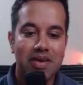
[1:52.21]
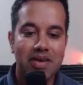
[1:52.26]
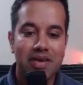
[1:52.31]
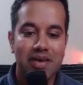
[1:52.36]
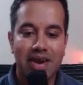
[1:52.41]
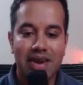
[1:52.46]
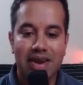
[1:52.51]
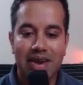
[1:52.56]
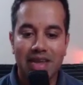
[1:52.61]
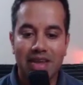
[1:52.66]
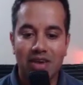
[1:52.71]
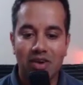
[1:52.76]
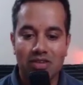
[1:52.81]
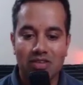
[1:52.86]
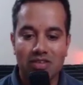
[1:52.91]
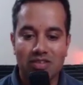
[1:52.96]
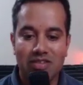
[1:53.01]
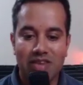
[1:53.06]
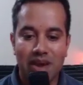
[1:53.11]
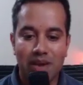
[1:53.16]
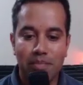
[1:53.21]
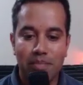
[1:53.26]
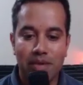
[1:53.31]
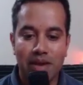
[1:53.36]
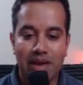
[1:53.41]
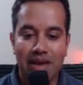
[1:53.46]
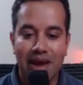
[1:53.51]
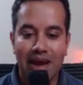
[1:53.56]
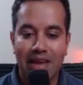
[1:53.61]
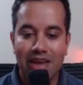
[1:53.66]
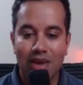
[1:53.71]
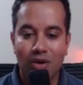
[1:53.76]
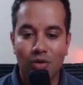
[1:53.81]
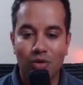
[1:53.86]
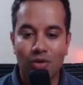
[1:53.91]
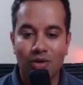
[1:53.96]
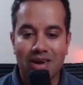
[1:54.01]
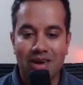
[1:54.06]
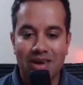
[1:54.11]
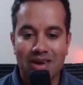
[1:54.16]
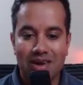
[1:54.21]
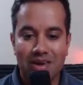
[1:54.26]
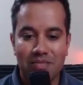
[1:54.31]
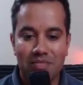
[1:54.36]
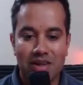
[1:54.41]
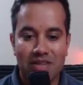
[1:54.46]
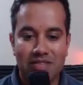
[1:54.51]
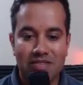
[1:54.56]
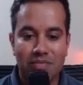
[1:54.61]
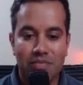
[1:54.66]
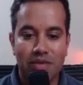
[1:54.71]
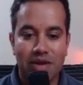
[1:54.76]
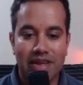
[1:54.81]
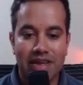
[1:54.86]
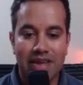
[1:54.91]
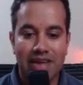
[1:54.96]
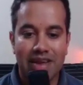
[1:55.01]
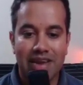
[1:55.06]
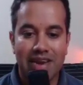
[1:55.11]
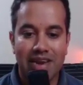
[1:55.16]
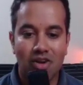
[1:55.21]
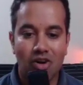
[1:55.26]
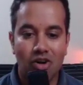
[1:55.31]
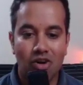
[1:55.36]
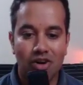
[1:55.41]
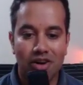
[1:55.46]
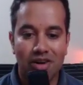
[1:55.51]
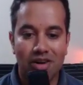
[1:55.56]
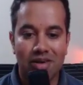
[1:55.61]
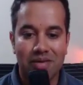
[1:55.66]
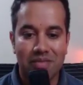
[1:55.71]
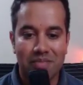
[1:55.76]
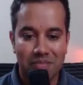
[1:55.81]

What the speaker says: ready, or just type BIO. That's bring it on.